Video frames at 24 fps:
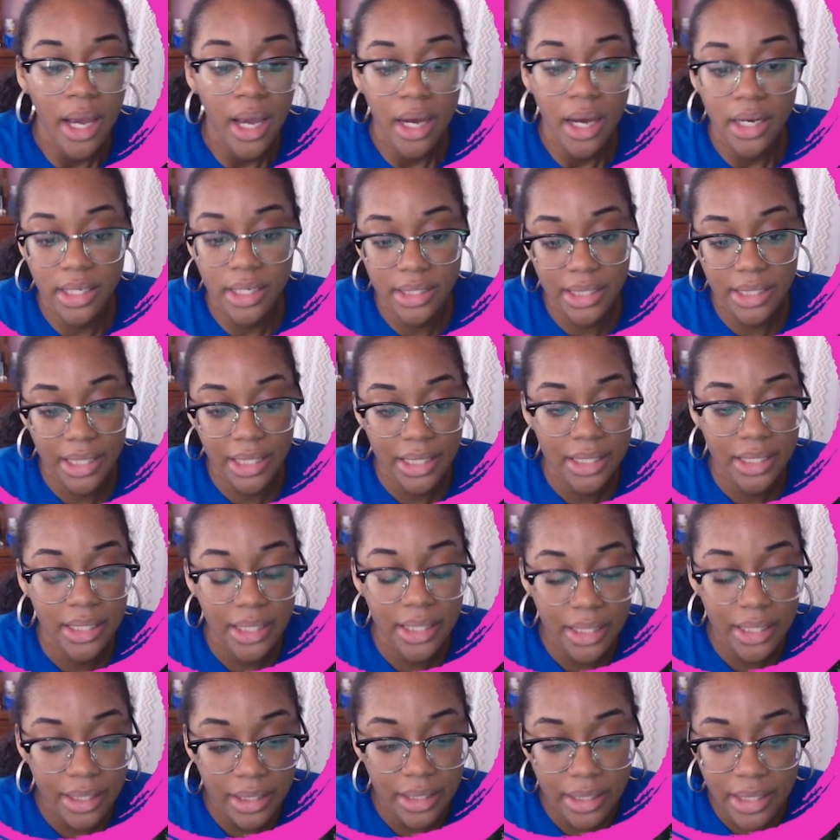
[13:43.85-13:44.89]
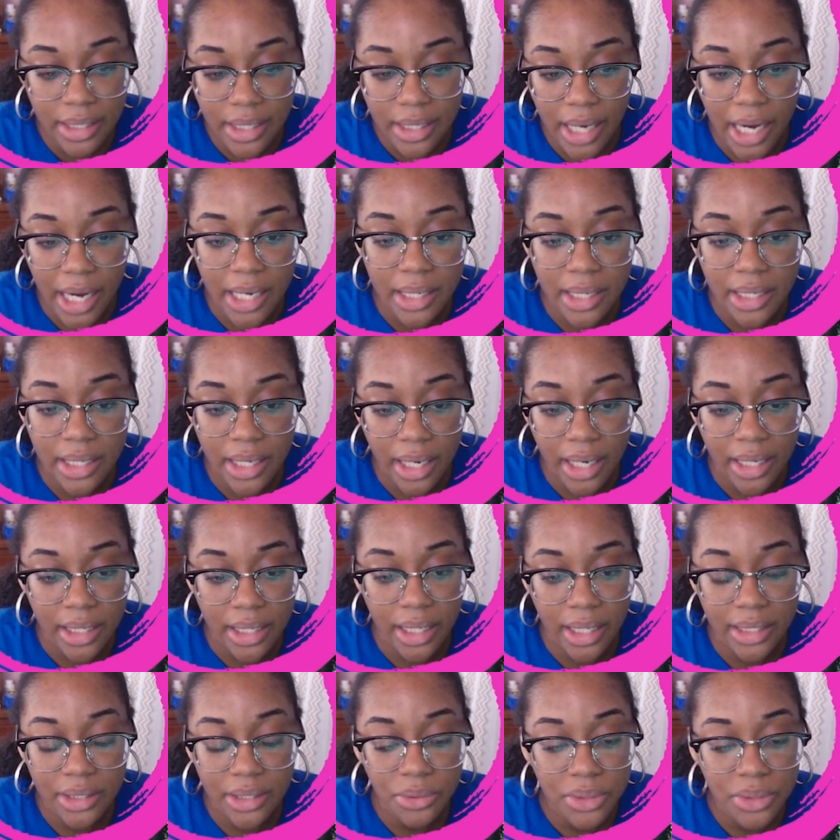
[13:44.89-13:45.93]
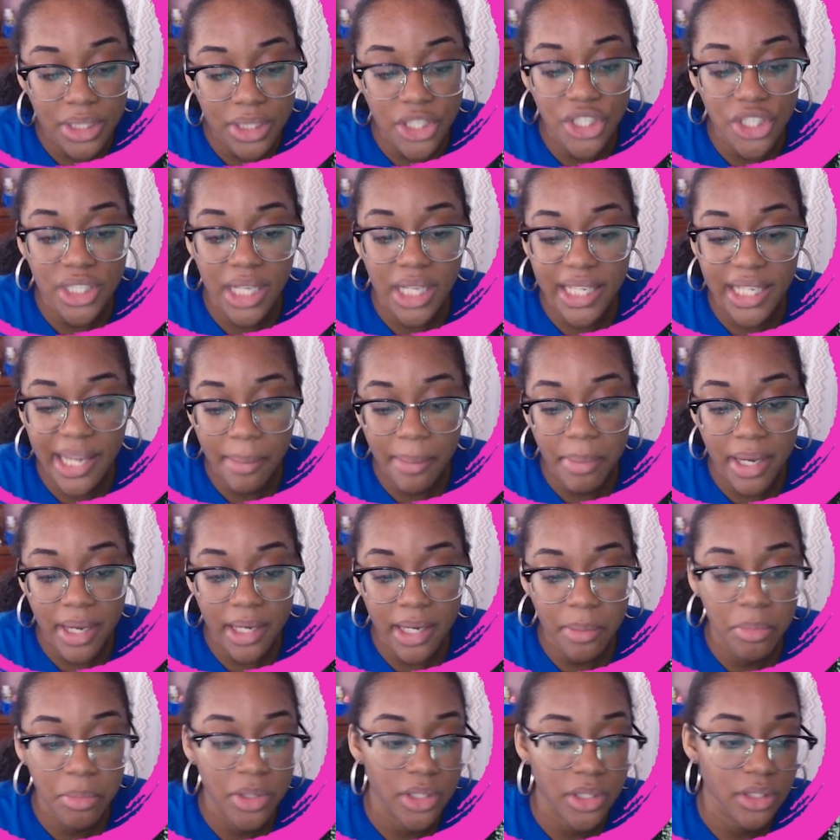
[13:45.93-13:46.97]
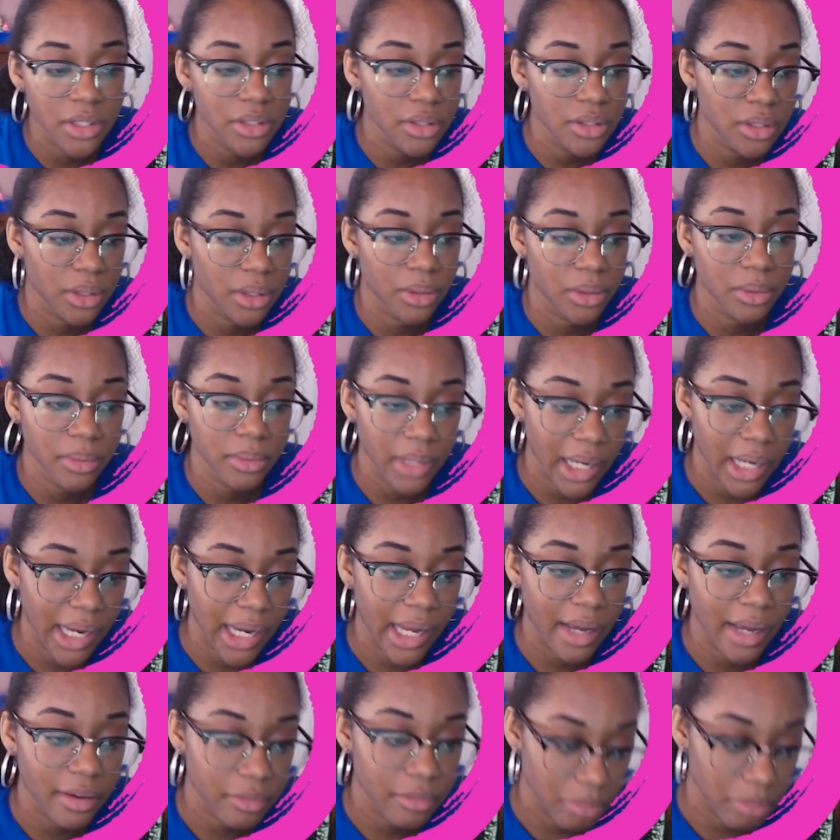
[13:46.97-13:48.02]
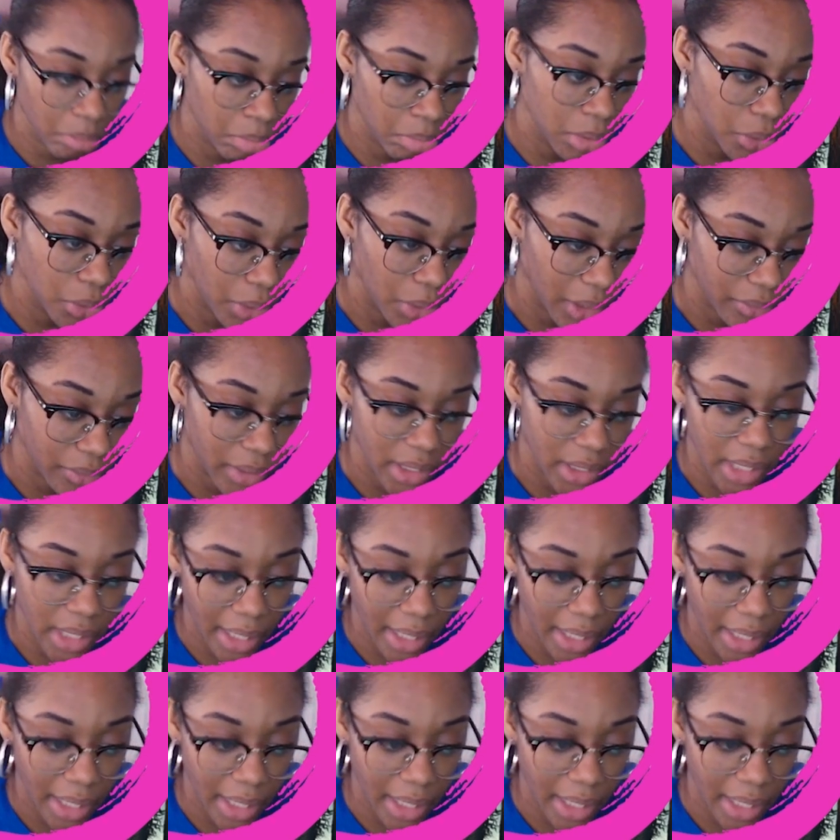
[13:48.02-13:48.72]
Because like Kahili, I don't think she's all that bad, but I have blue already.